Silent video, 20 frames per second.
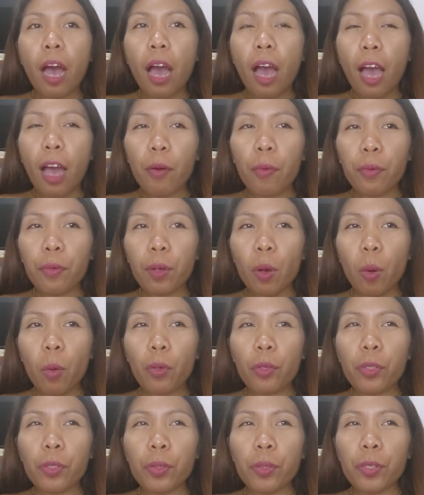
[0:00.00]
I would
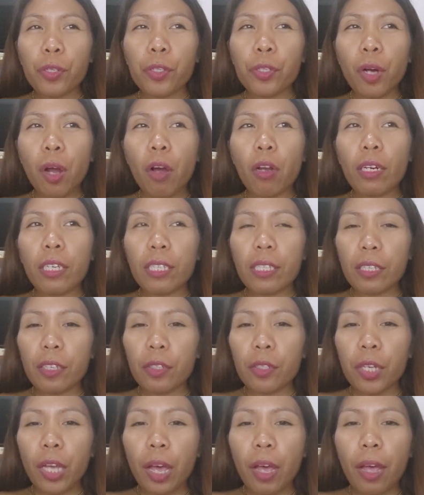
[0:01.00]
also strongly
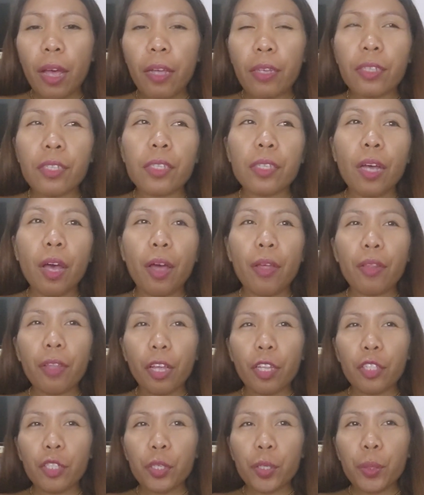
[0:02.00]
suggest
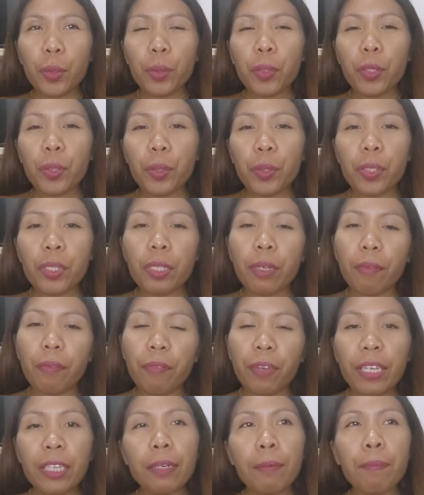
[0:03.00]
that you use the
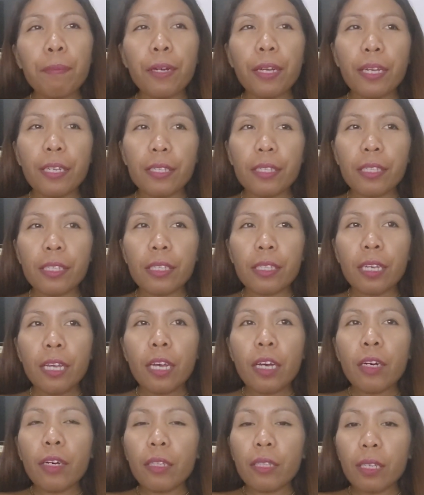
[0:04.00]
fingerprints
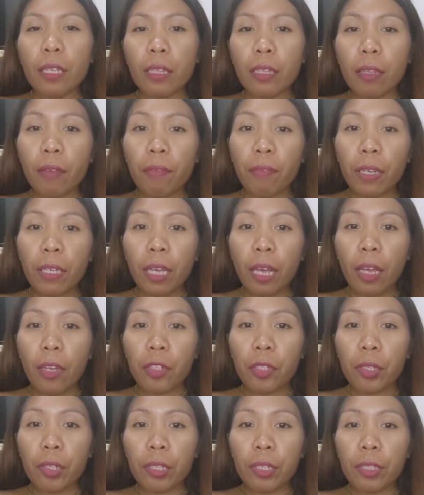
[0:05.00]

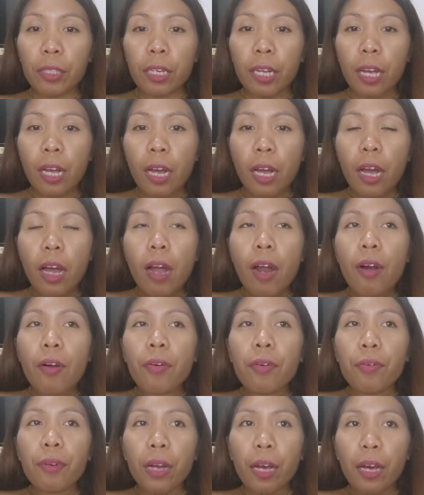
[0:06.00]
authentication
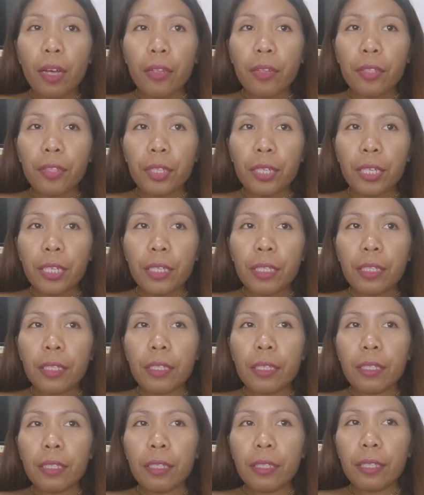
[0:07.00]

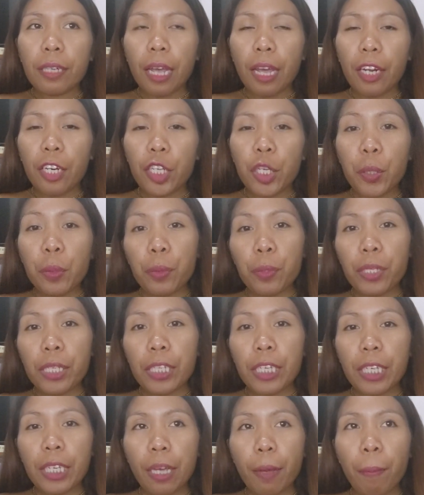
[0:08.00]
rather than
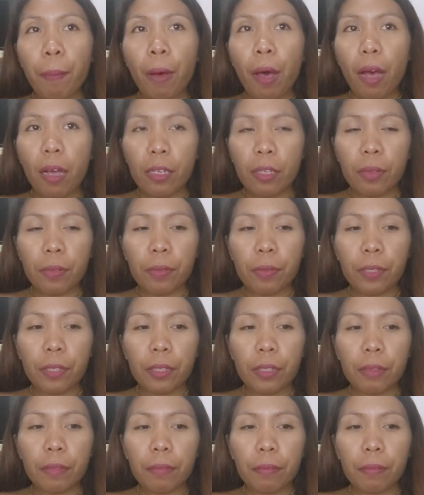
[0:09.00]
using a password.